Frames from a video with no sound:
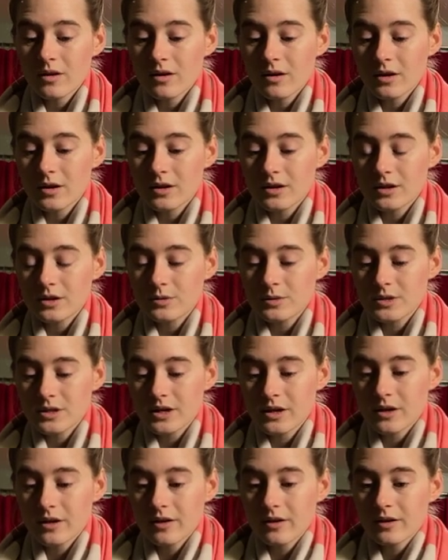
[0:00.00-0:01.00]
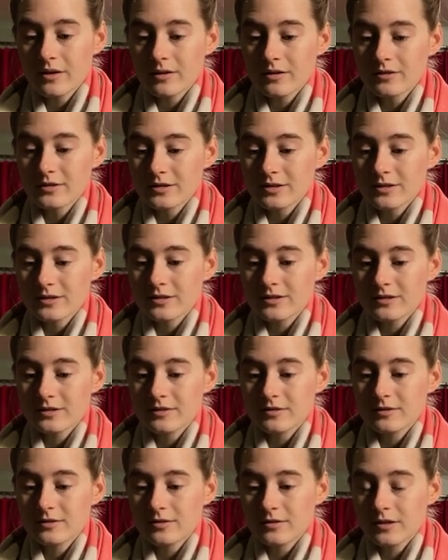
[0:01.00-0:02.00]
using
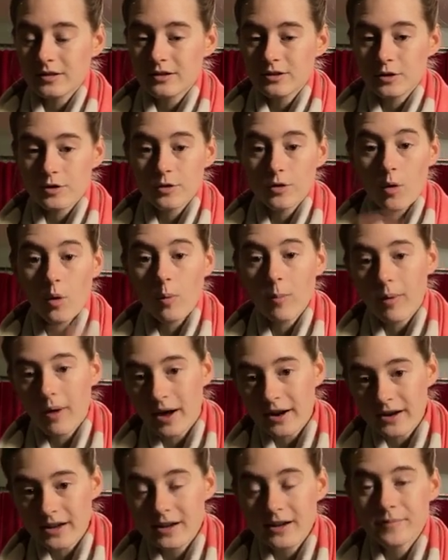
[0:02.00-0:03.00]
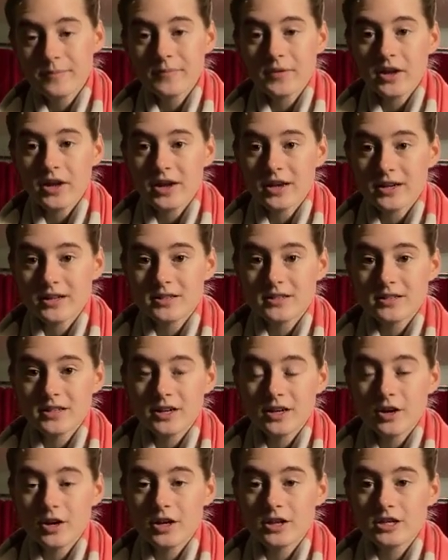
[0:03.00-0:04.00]
your whole body and
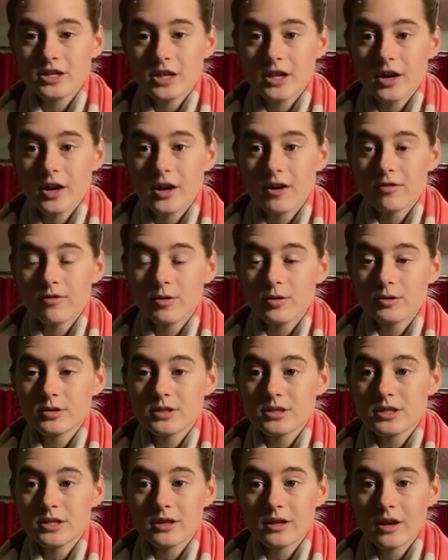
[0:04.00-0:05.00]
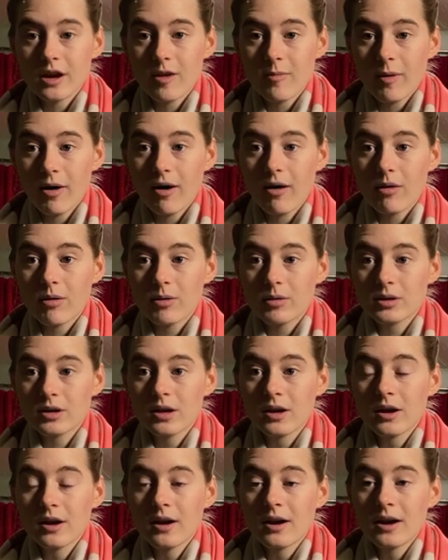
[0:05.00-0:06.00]
encouraging folks to think about
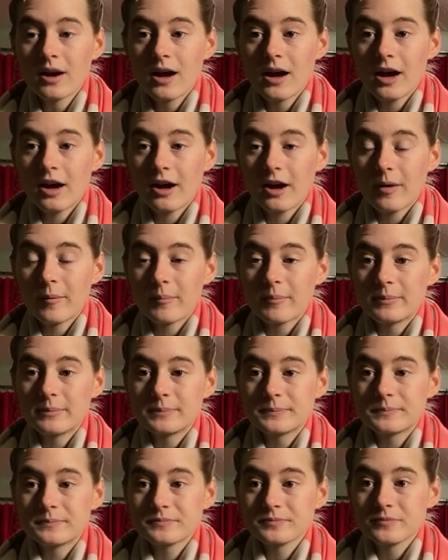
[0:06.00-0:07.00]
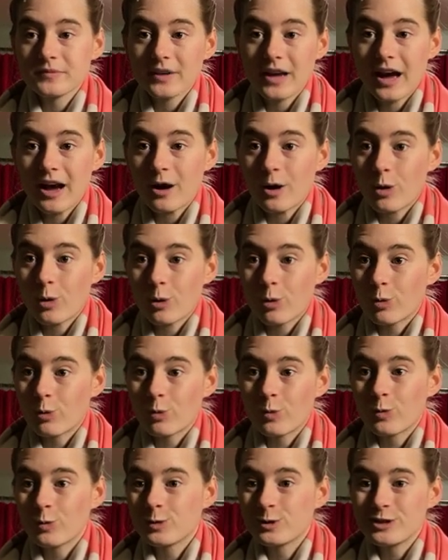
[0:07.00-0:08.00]

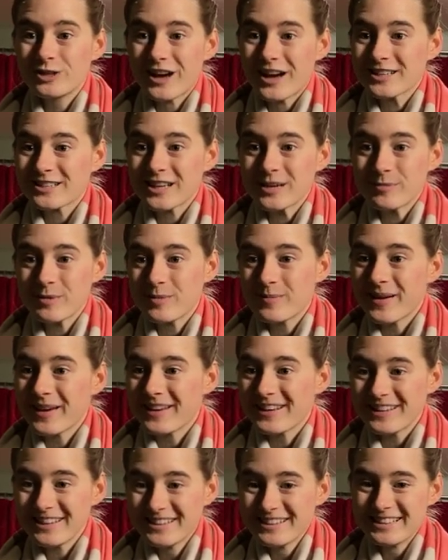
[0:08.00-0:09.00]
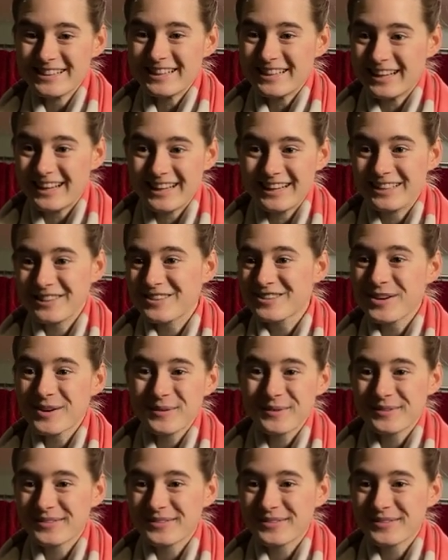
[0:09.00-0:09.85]
how jazz can be made in your toes